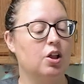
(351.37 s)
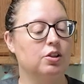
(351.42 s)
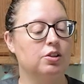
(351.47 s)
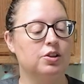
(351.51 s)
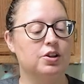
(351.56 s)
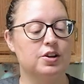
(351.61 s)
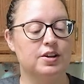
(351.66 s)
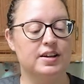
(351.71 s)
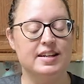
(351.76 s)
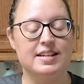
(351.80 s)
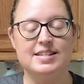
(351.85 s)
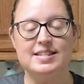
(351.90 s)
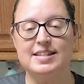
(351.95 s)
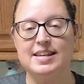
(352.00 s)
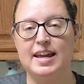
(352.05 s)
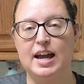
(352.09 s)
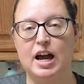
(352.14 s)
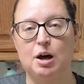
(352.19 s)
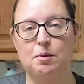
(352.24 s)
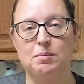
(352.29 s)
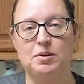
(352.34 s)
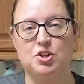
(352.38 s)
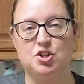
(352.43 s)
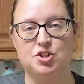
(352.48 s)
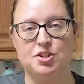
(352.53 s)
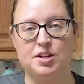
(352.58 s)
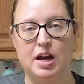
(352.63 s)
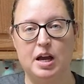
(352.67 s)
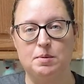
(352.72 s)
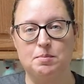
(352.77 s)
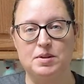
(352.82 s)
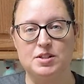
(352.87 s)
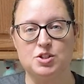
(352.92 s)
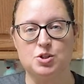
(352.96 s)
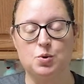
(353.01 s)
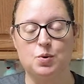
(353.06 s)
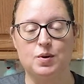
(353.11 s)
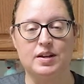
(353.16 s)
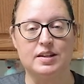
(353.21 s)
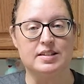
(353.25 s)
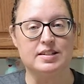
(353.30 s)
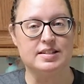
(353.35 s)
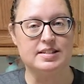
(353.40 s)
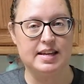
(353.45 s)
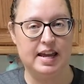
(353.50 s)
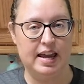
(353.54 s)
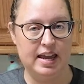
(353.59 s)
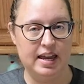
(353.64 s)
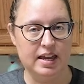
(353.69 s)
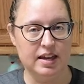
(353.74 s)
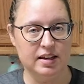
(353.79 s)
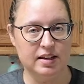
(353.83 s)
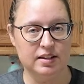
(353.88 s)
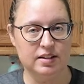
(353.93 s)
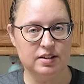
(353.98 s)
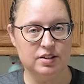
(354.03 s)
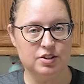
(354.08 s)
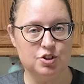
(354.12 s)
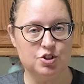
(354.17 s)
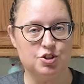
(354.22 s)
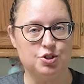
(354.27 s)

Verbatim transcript: look and see how much time it's going to take